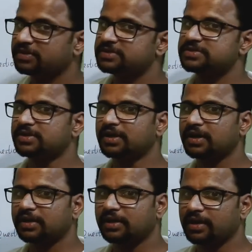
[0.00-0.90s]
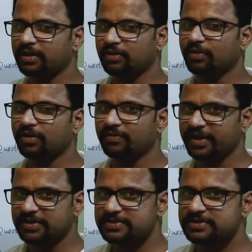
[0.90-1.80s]
the words directly
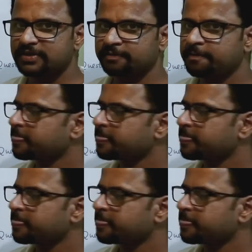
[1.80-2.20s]
always,